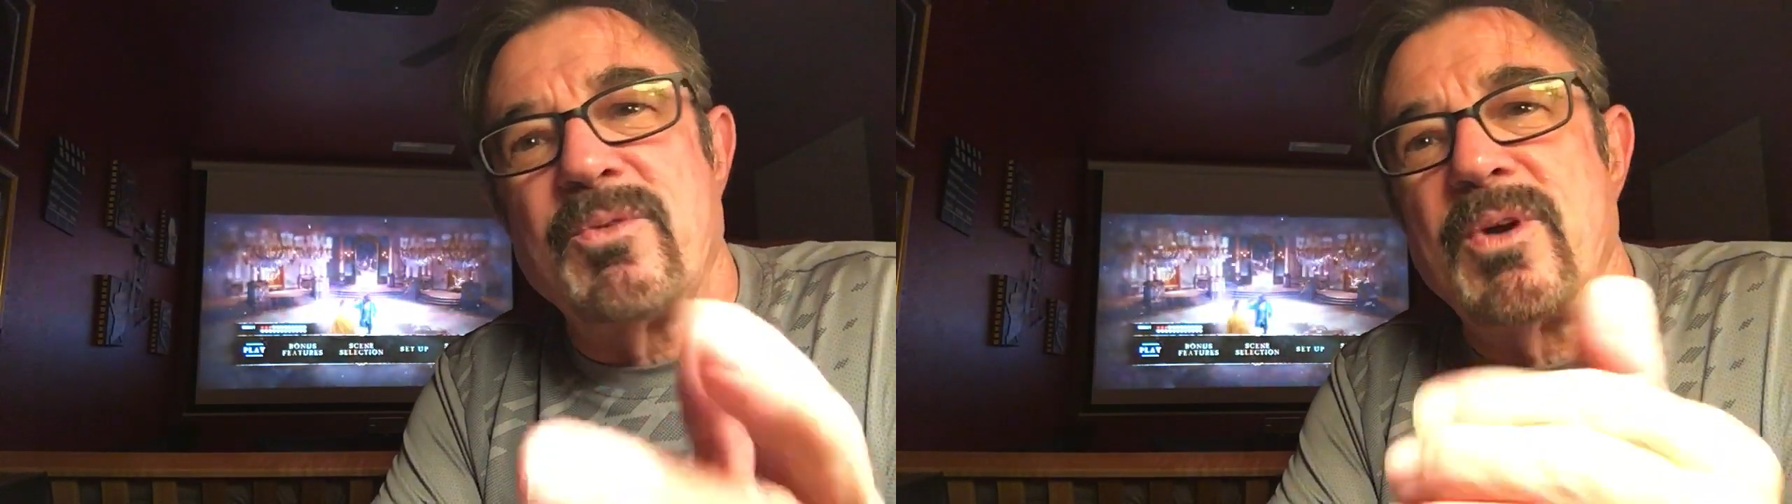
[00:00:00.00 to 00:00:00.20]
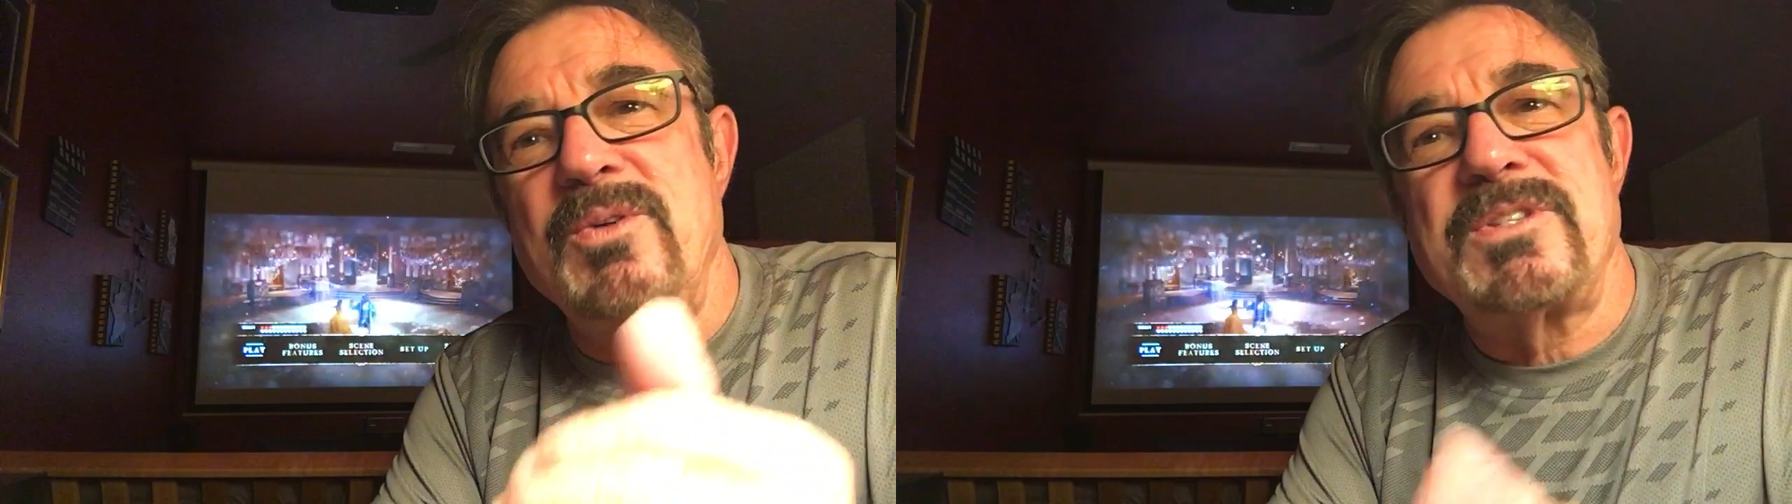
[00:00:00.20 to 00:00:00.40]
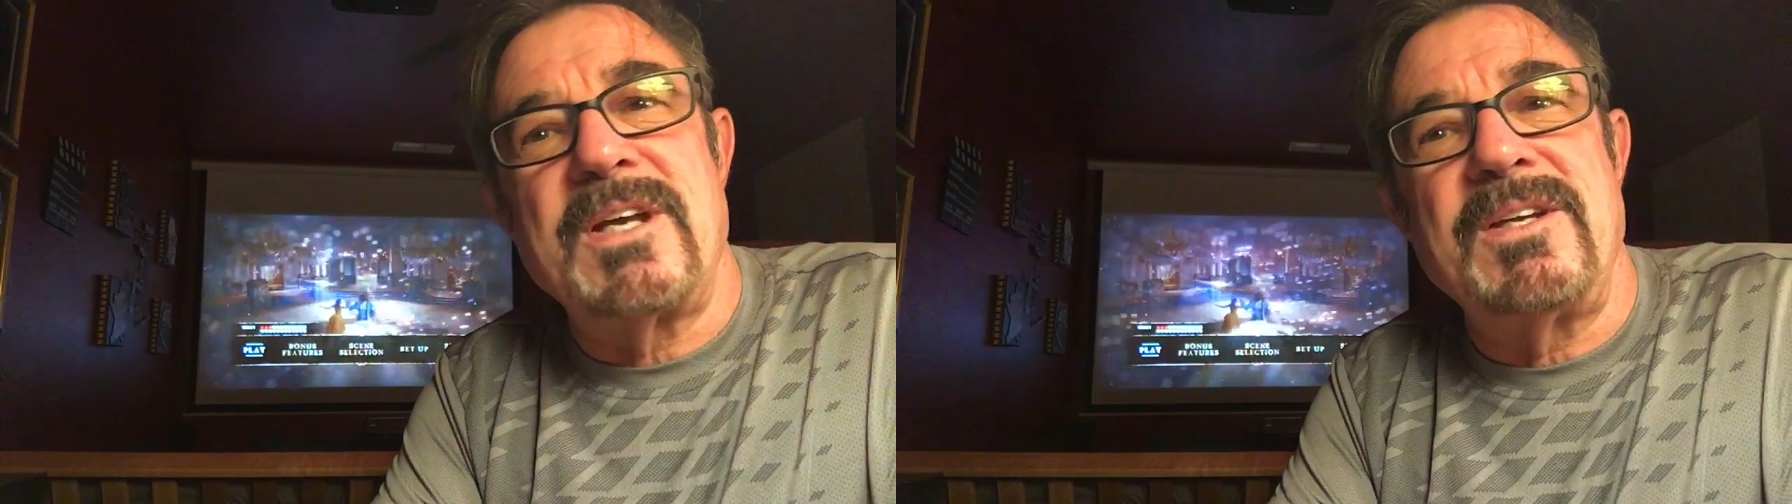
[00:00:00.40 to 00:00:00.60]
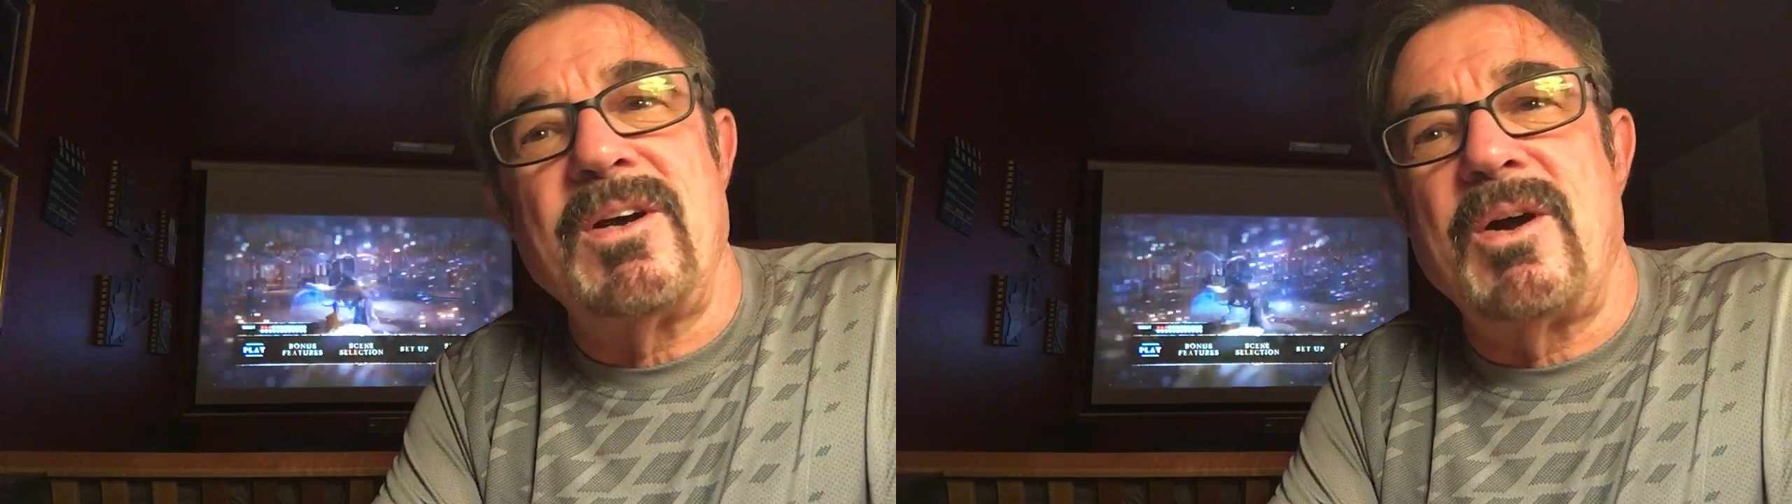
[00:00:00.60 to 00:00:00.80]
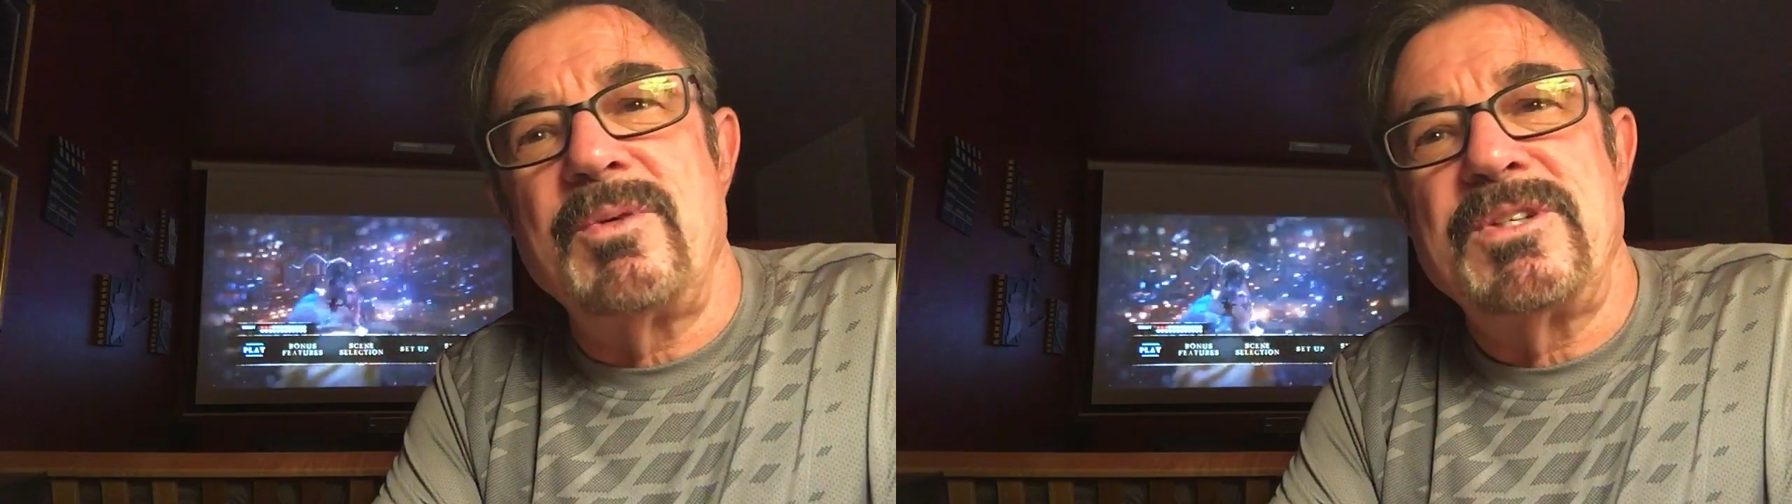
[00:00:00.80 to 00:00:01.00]
rose like you
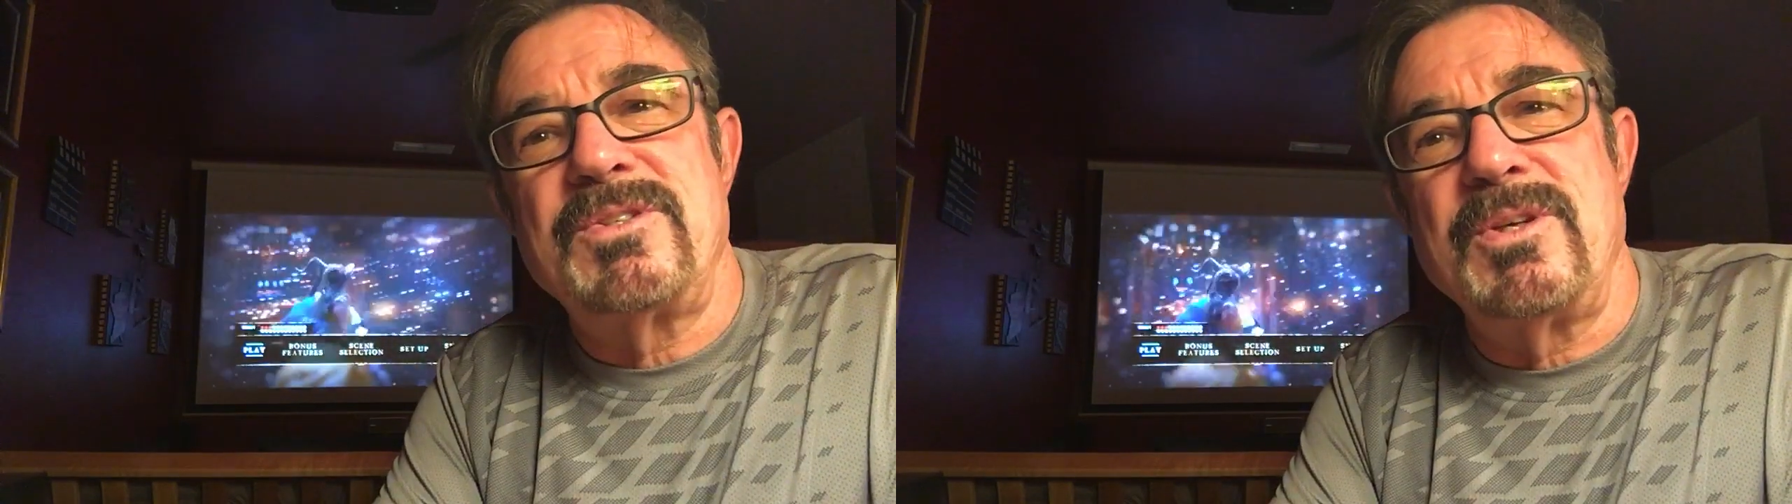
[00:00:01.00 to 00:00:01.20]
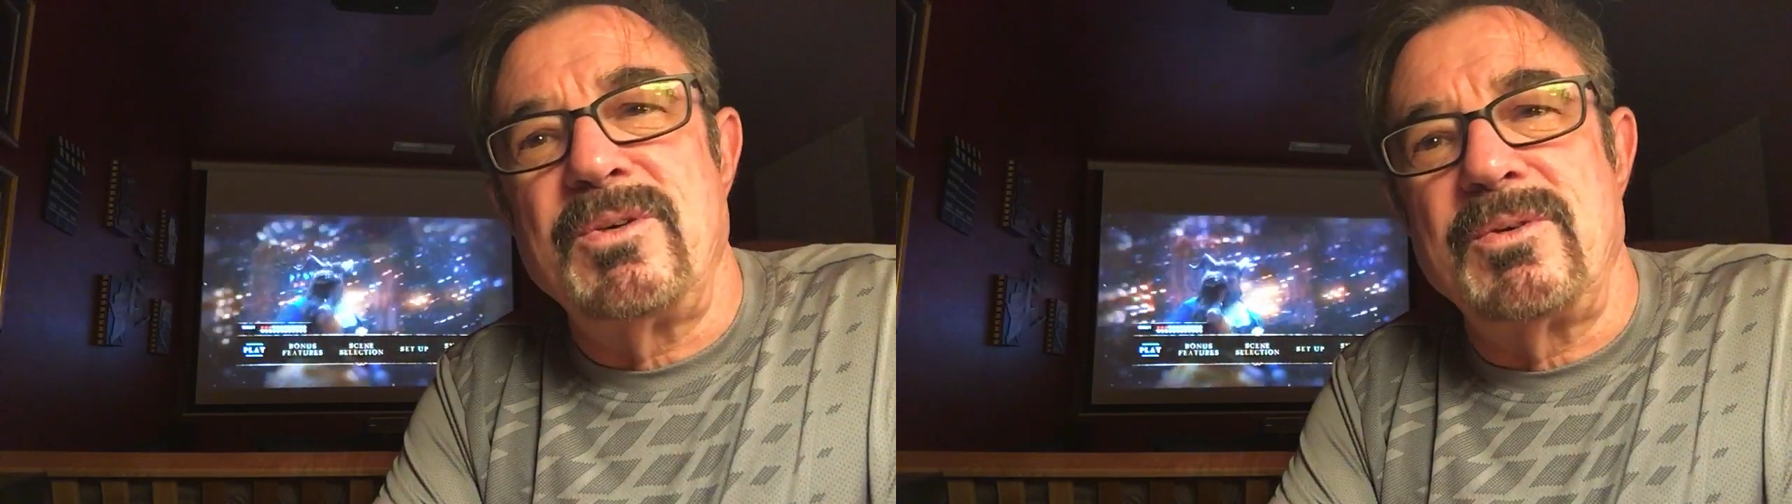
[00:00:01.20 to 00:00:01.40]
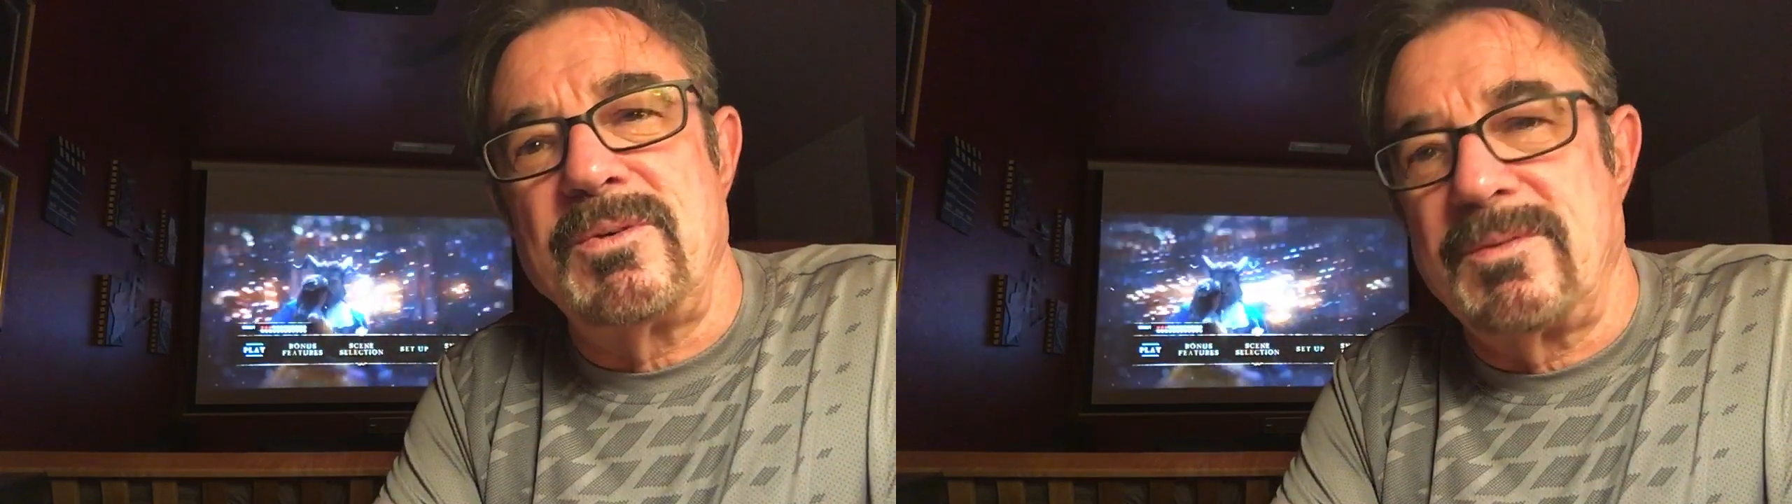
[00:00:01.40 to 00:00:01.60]
always do.